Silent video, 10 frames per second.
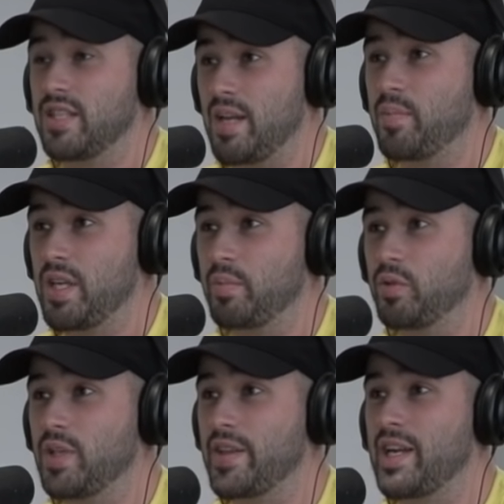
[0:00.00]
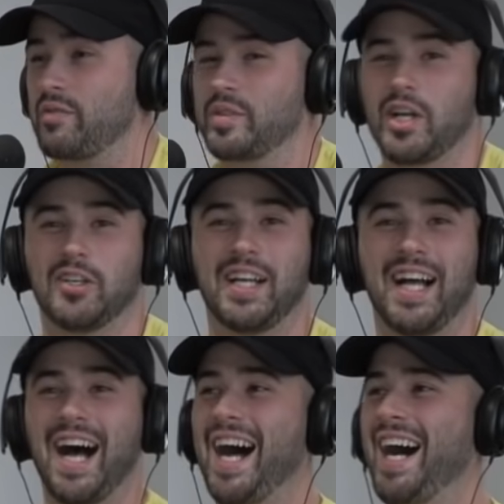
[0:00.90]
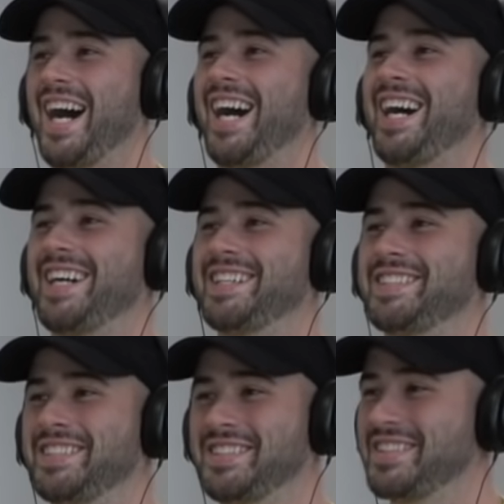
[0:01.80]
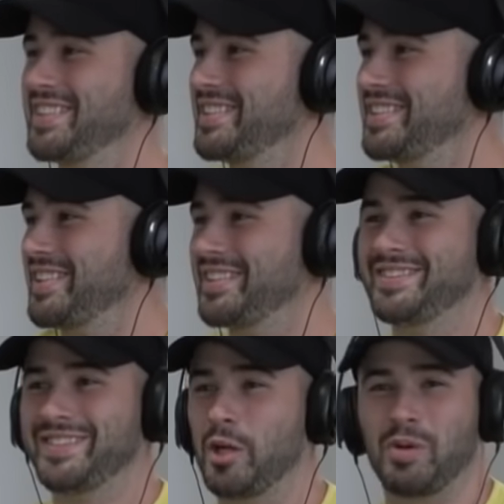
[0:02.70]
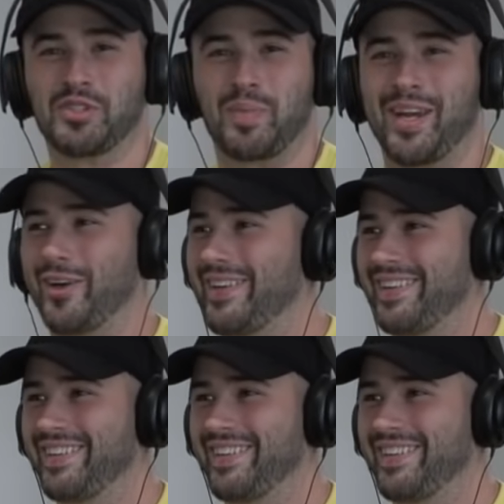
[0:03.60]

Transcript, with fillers: ten people, and then everyone would go, ah, who wants a beer?